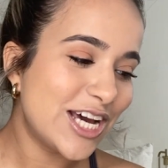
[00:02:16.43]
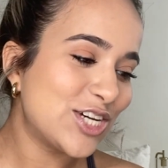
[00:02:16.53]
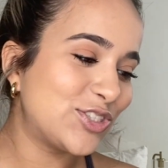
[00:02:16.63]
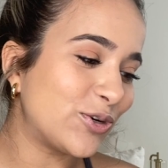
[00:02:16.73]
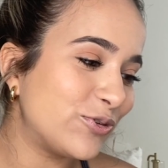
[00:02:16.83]

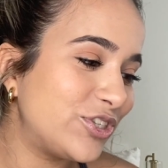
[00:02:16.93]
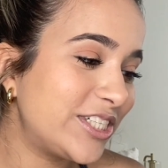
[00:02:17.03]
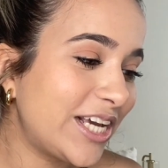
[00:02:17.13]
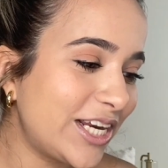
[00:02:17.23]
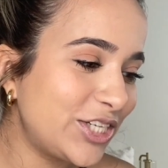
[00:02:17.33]
So just
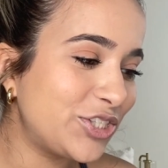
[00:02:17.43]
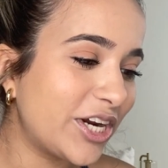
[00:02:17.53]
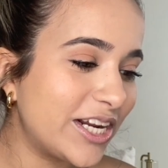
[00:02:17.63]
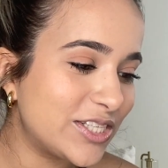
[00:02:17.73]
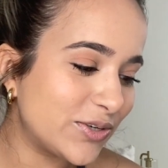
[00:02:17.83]
getting
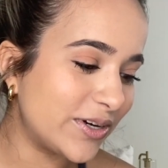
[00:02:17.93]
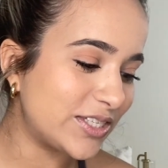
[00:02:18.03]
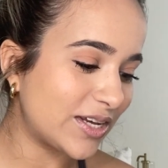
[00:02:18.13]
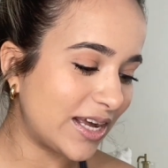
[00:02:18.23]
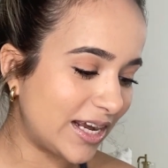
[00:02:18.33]
straight into it
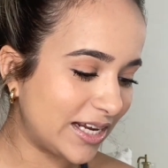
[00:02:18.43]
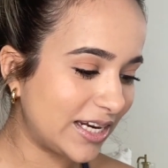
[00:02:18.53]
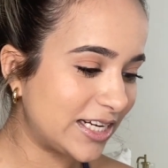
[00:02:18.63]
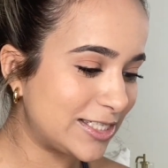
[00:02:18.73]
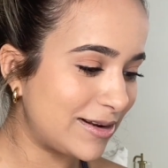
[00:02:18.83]
so I can
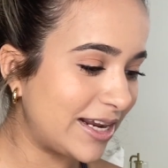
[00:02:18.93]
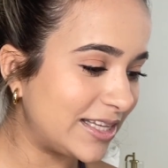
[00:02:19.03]
explain,